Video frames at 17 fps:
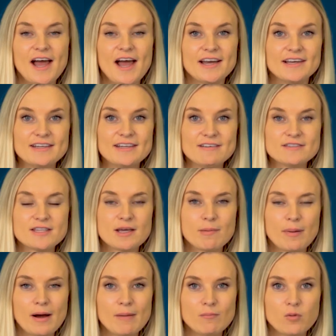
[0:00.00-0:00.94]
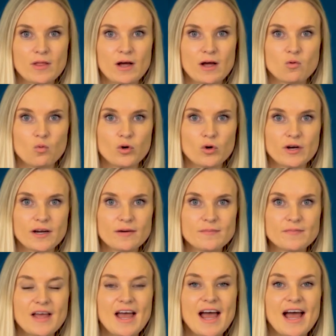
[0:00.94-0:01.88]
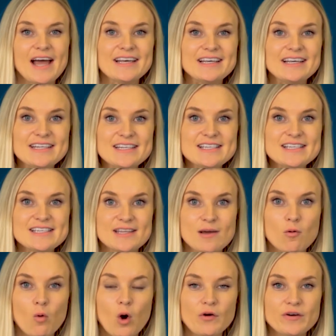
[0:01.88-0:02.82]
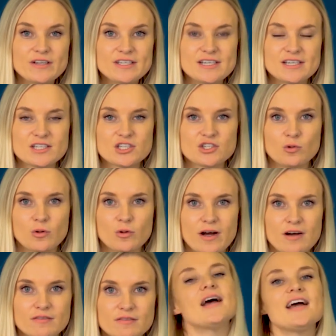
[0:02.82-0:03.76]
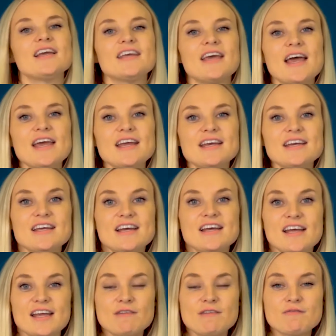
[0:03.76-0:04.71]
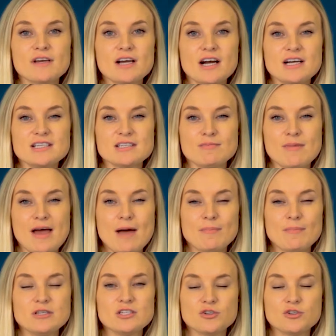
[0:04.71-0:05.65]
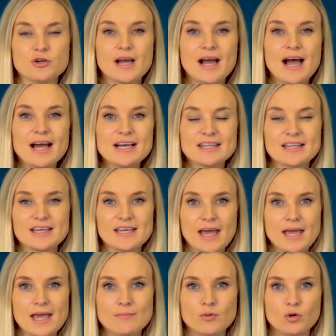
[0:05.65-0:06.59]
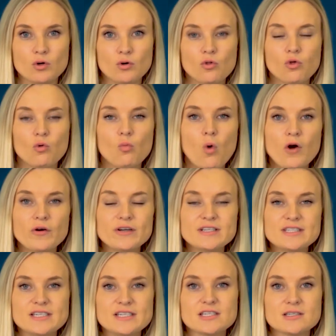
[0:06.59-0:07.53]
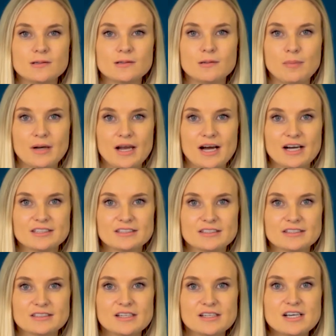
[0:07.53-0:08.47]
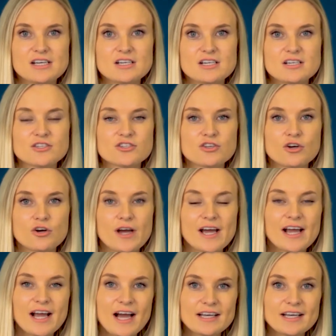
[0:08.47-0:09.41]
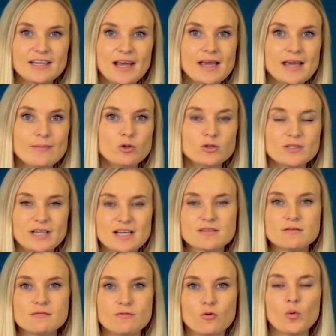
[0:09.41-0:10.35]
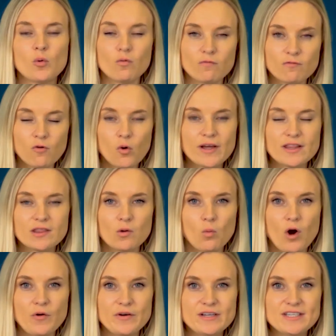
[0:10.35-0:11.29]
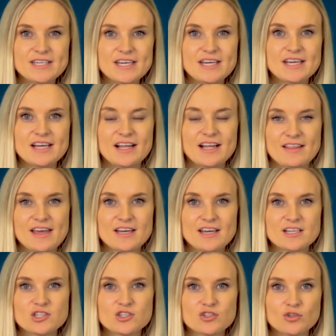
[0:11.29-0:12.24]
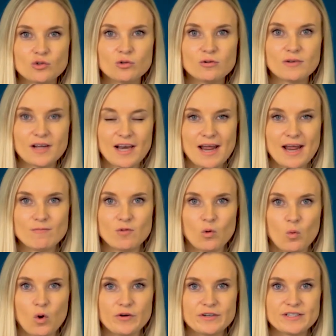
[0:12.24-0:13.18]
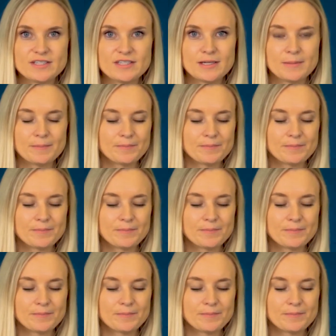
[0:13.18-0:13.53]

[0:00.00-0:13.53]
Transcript: and leaves their pump without water, at least their warranty is still covered. Again, if the customer happens to cut the cable, the warranty still applies. So a cut cable doesn't void the warranty, they can still claim the warranty.